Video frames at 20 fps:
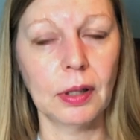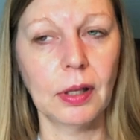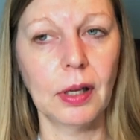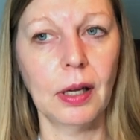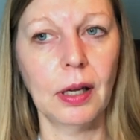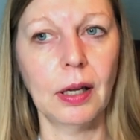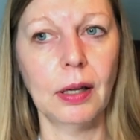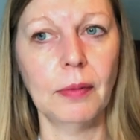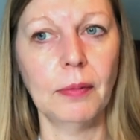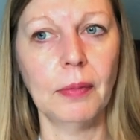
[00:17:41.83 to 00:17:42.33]

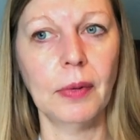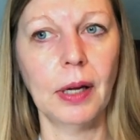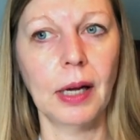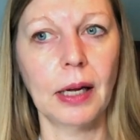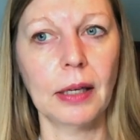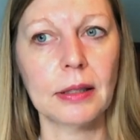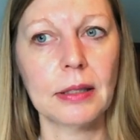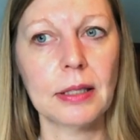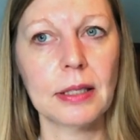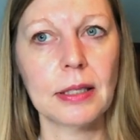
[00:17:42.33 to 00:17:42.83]

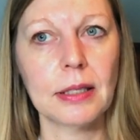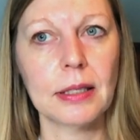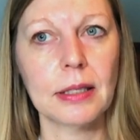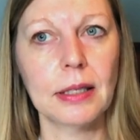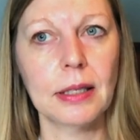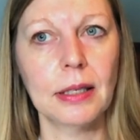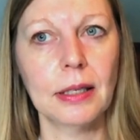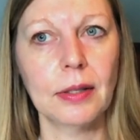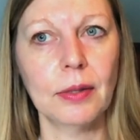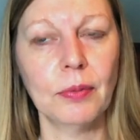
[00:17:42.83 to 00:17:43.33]
at
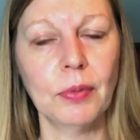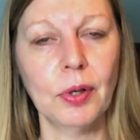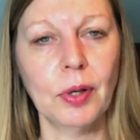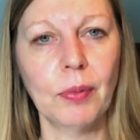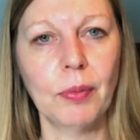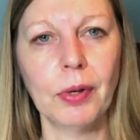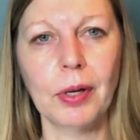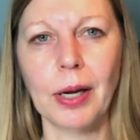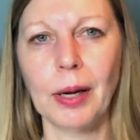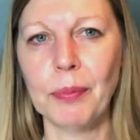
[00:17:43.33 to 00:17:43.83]
the moment.